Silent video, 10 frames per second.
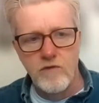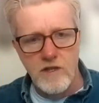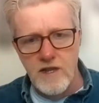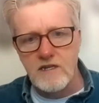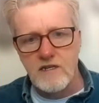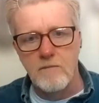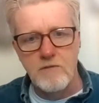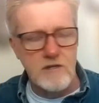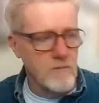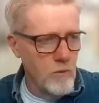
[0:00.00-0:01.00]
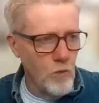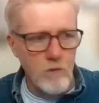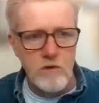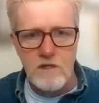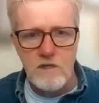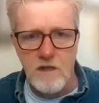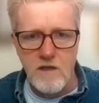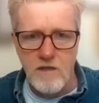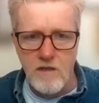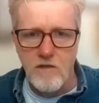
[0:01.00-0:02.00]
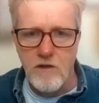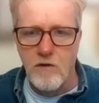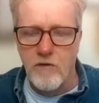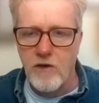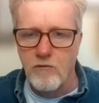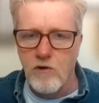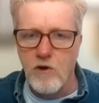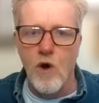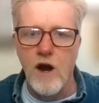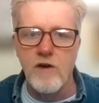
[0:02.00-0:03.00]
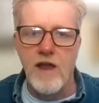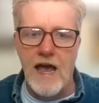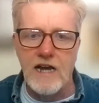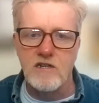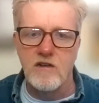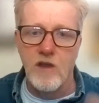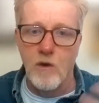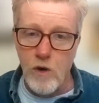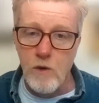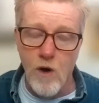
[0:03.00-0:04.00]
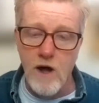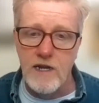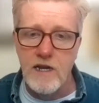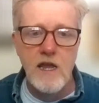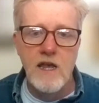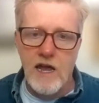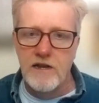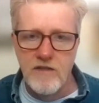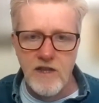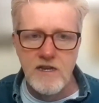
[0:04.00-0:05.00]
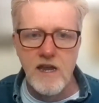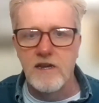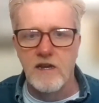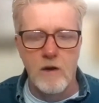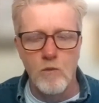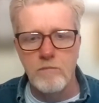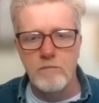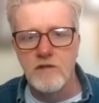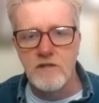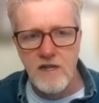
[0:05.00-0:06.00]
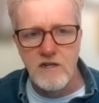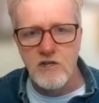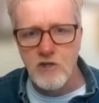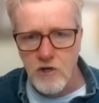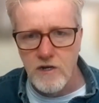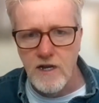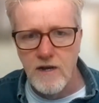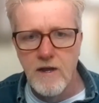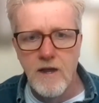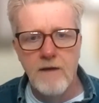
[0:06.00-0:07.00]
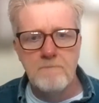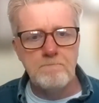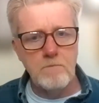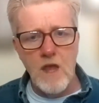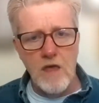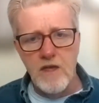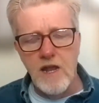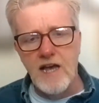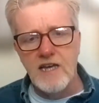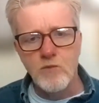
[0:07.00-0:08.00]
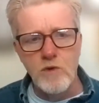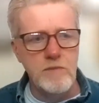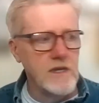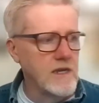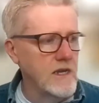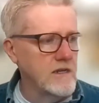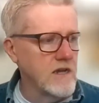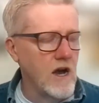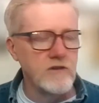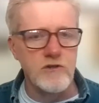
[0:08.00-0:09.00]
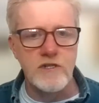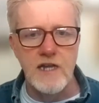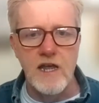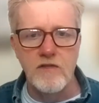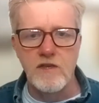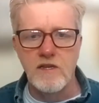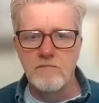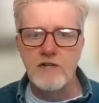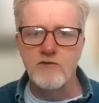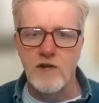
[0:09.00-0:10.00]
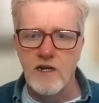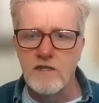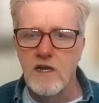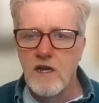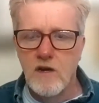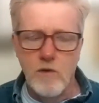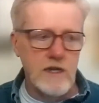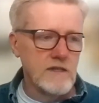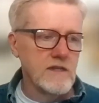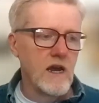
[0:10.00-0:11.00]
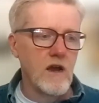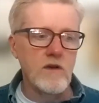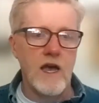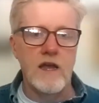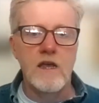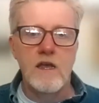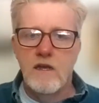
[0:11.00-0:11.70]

the next step is what was you know the required action that we wanted and did they take it and what percentage took it and then as we begin to understand these metrics we can say okay